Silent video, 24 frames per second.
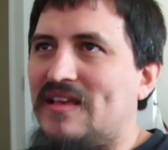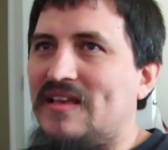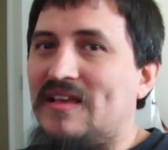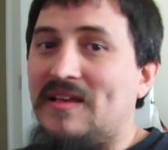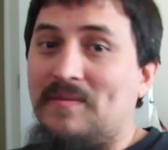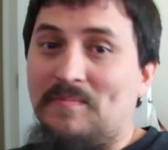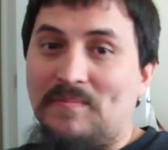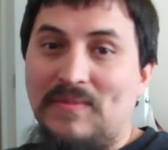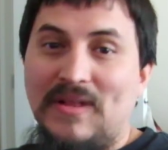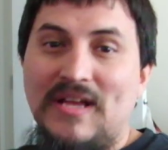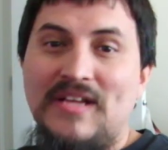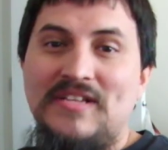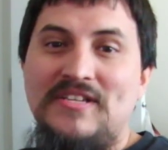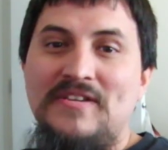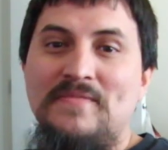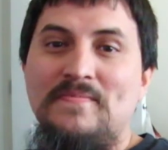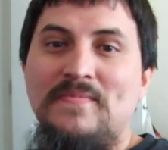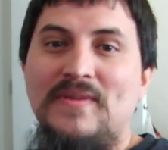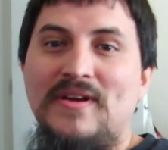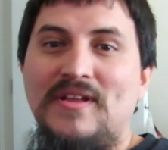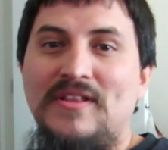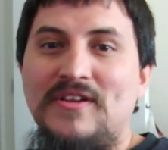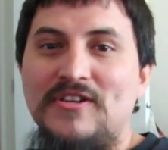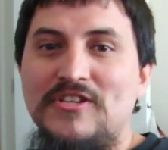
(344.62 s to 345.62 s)
The Bludgeon
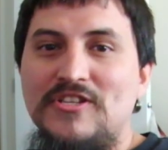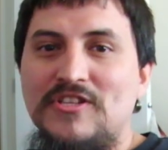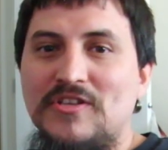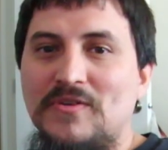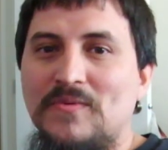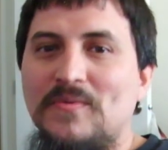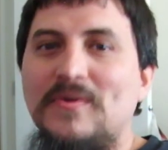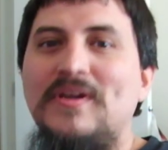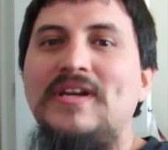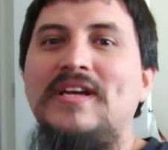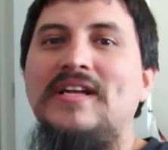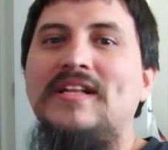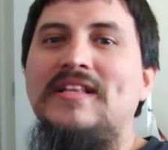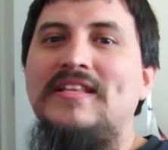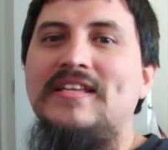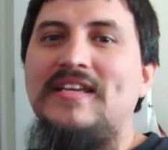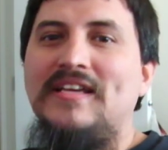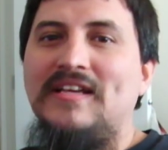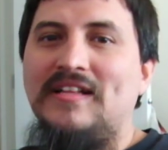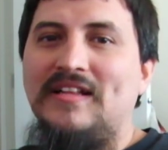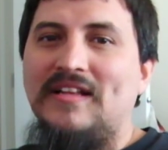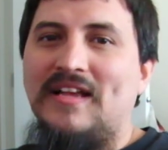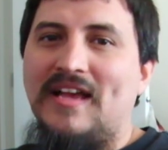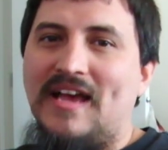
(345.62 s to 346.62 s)
Brothers, the real
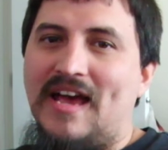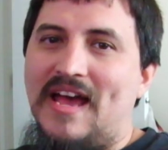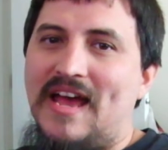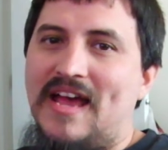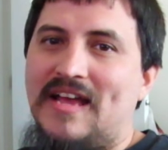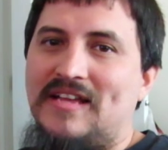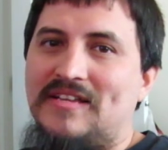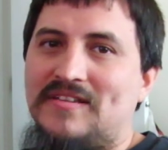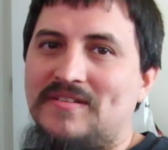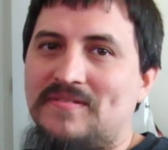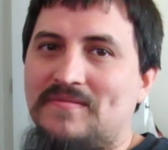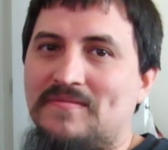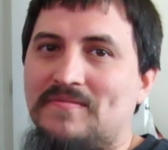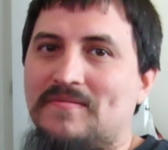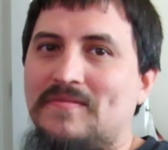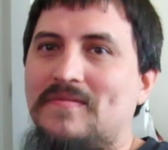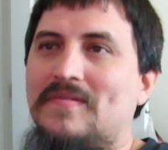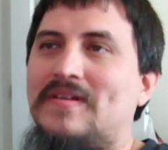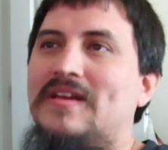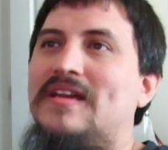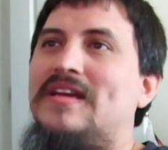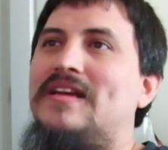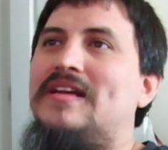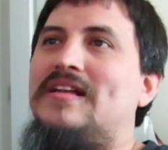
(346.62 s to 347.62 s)
deal, guys.
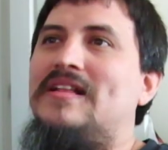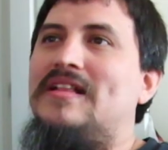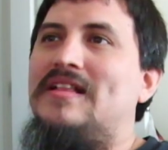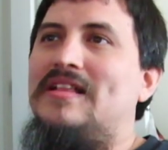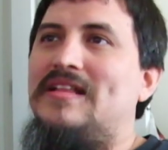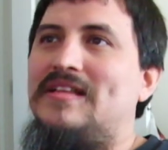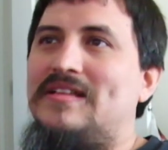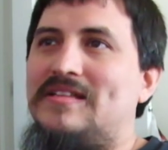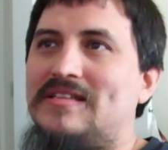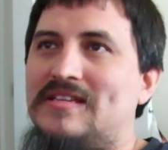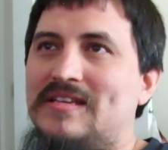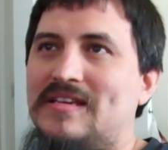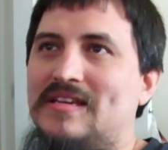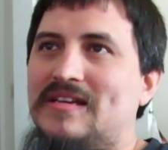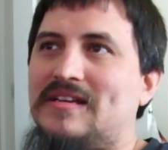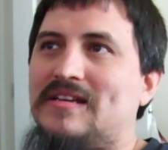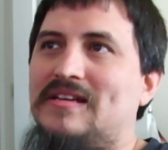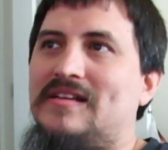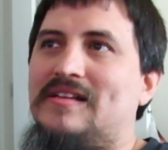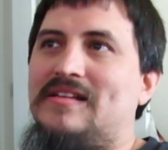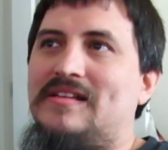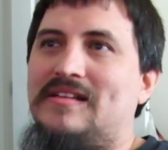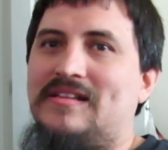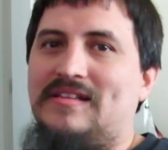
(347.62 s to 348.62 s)
Real
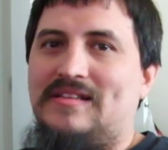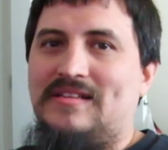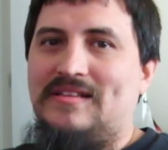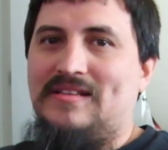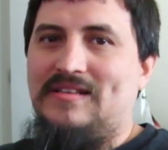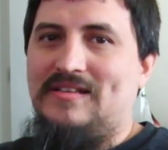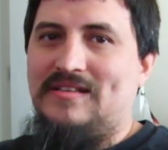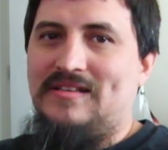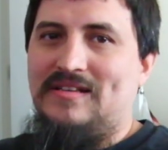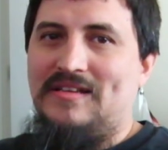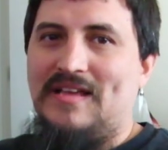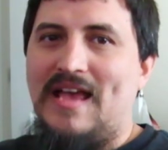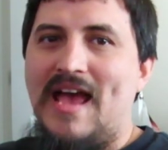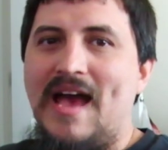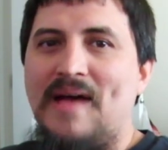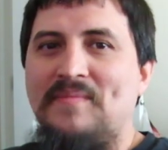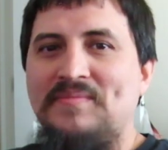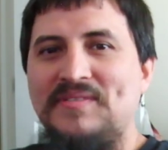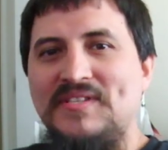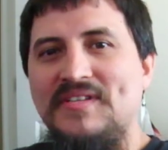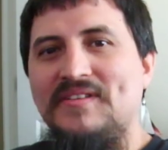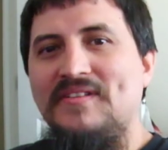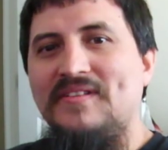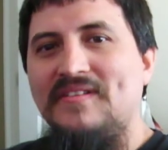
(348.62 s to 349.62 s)
deal.
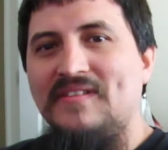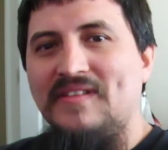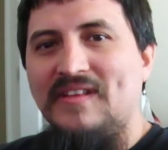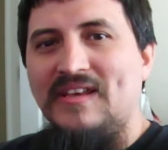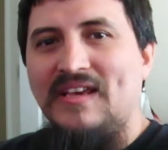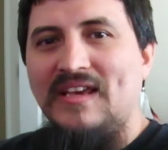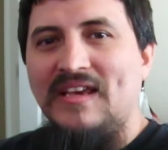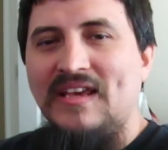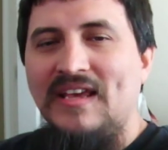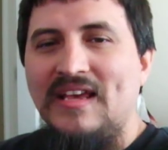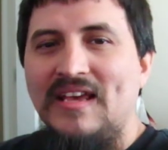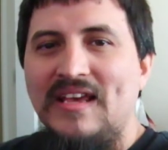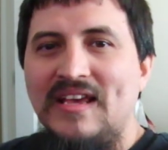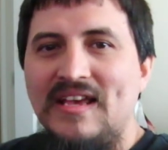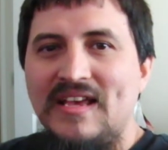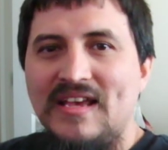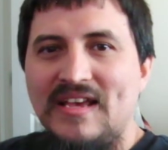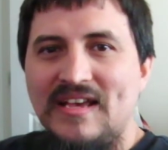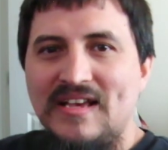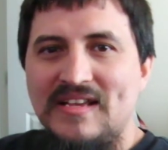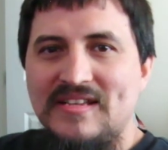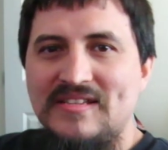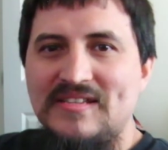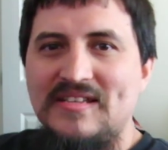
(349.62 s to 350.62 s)
Absolutely.
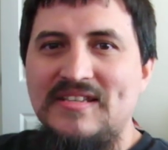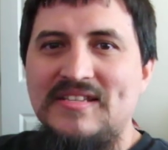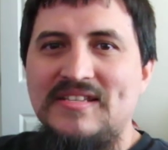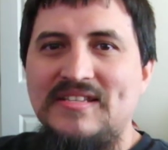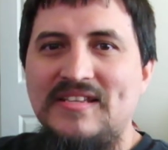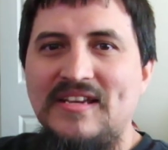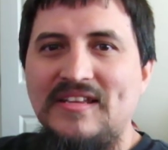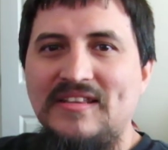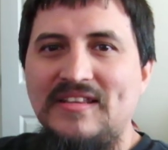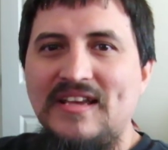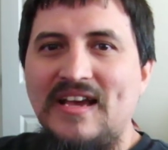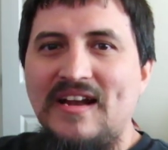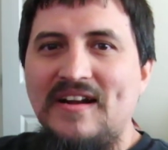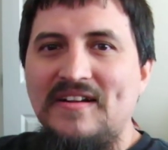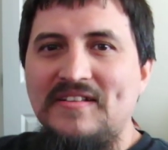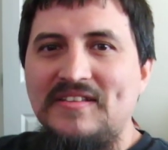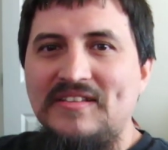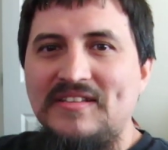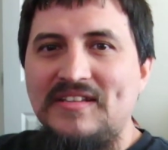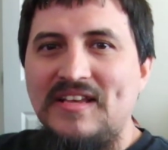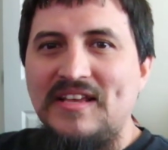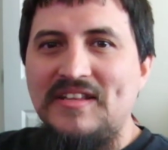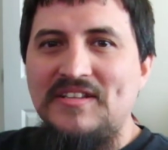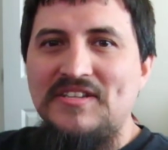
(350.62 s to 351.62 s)
So this is dethaddr at
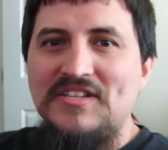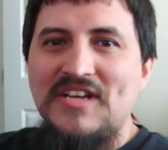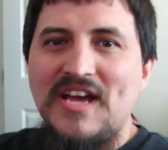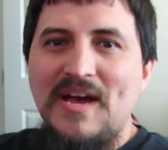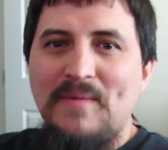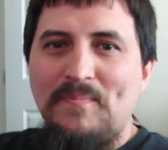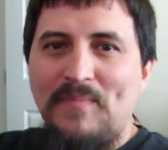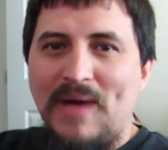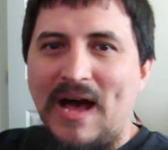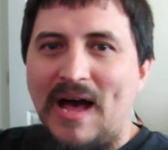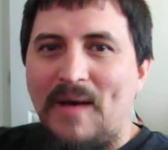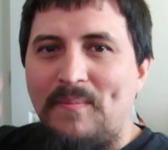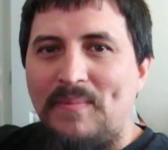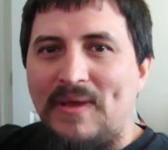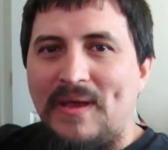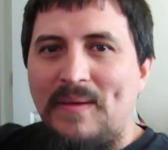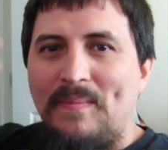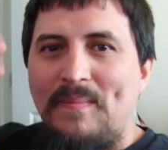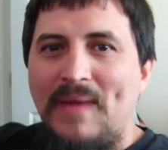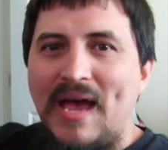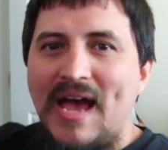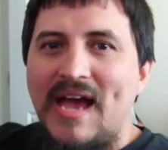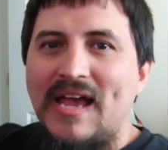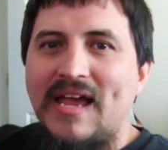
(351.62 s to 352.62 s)
the Death Shop. I'll be
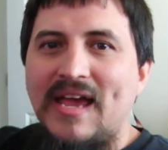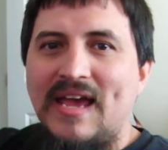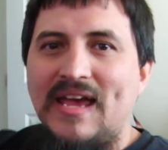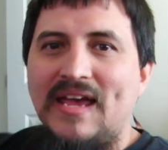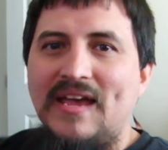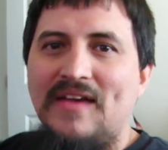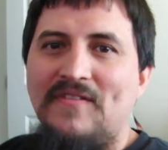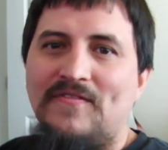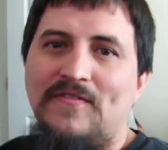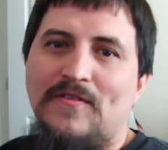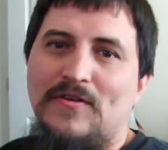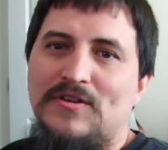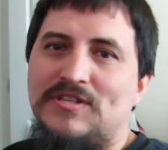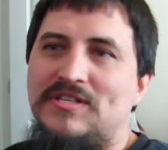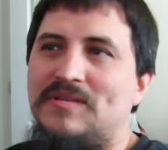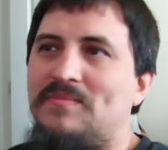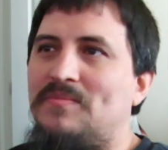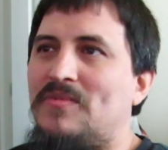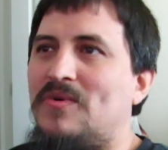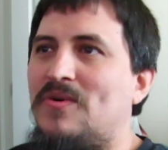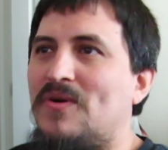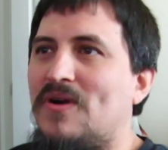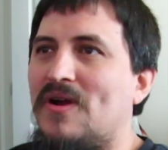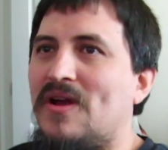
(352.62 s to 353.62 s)
back for some
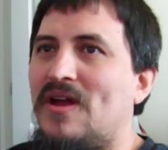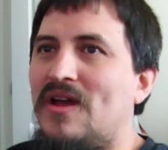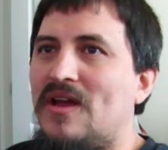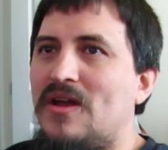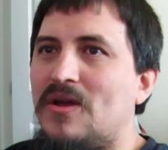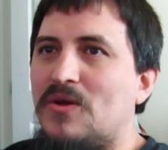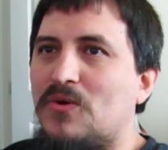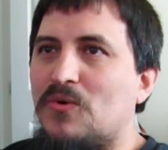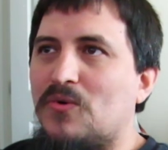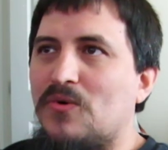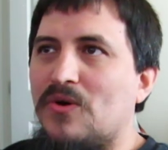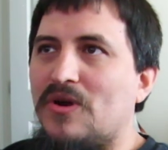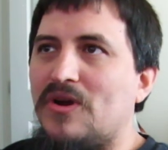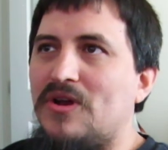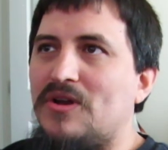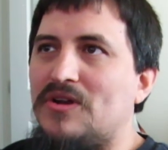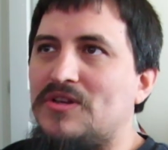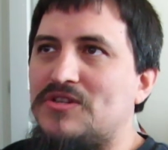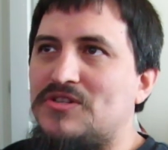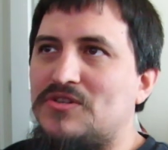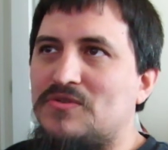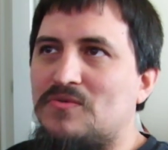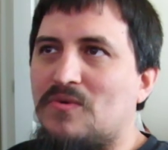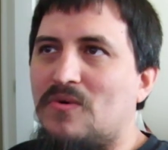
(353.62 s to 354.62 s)
more
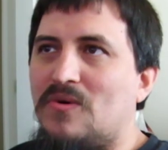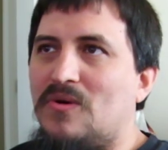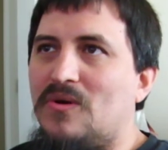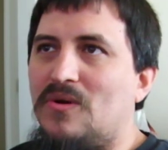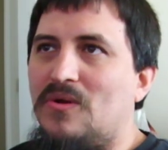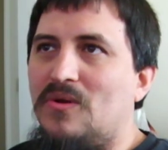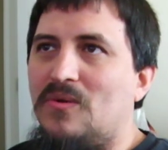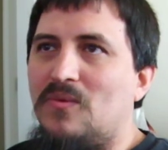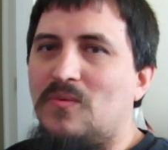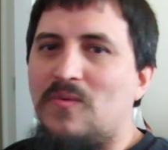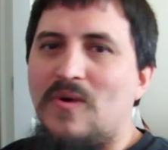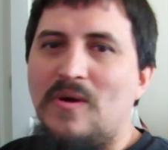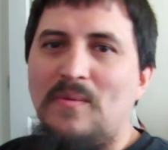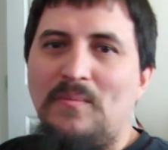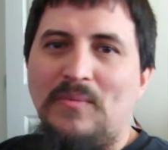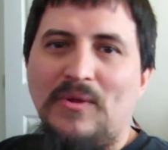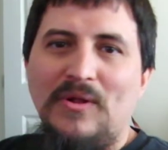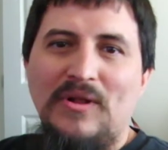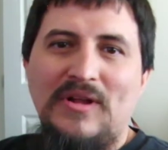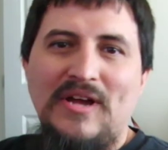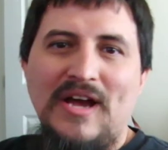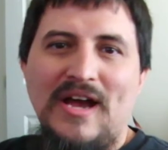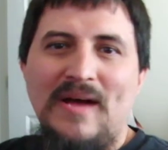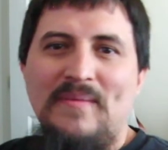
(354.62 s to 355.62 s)
Greatest Royal
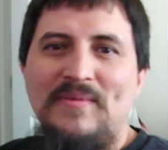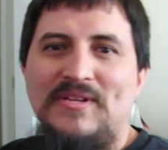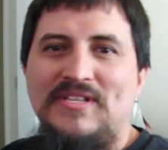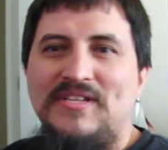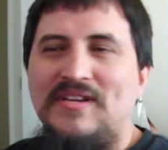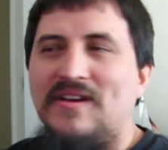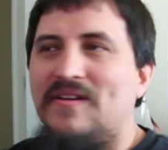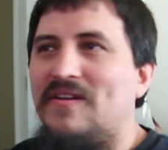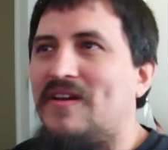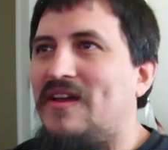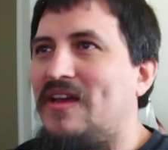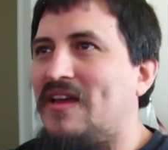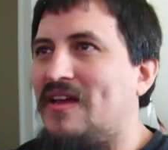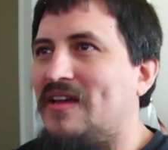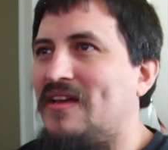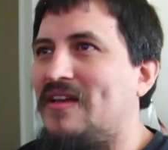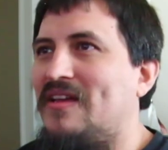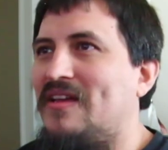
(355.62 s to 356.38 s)
Rumble commentary.